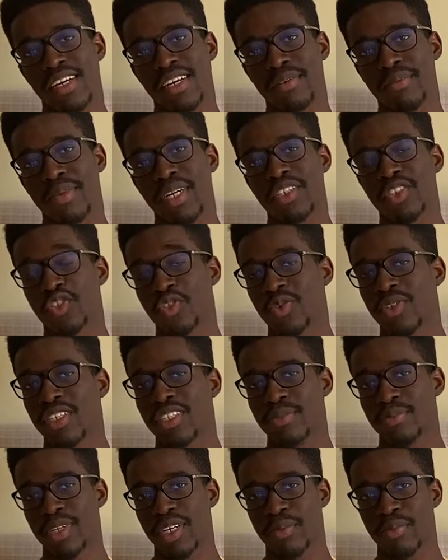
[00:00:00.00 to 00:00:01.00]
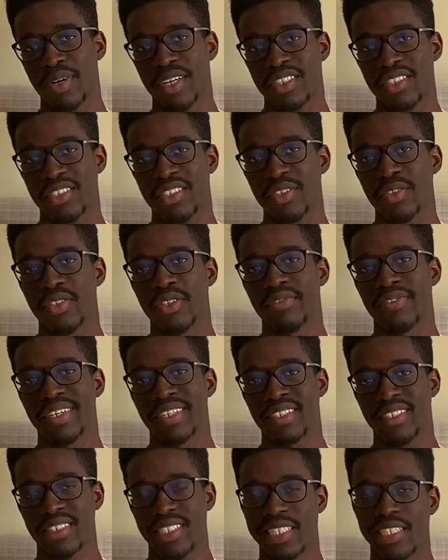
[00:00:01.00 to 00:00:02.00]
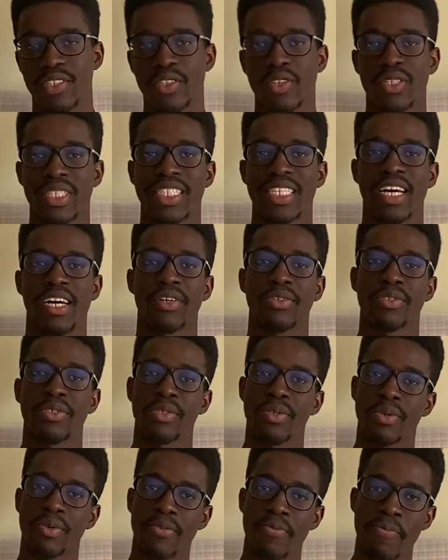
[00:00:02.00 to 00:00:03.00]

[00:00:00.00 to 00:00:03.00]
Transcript: my school is McMaster University in Ontario,